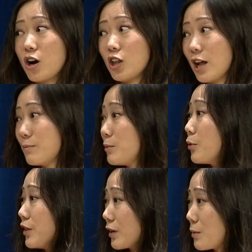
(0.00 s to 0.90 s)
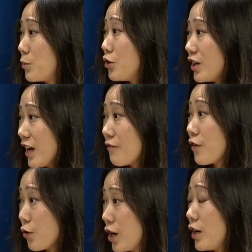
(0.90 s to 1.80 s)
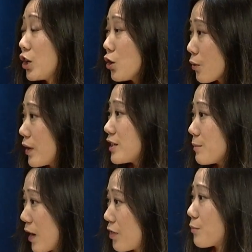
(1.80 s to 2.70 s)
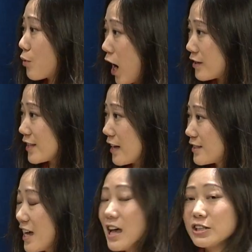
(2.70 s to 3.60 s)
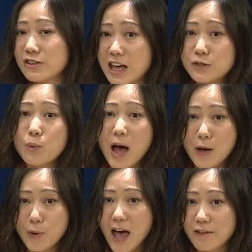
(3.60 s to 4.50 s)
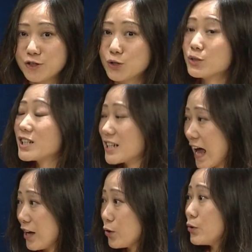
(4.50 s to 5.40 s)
a lot of people in the community are very curious about the process. So that's why we have Sue today, who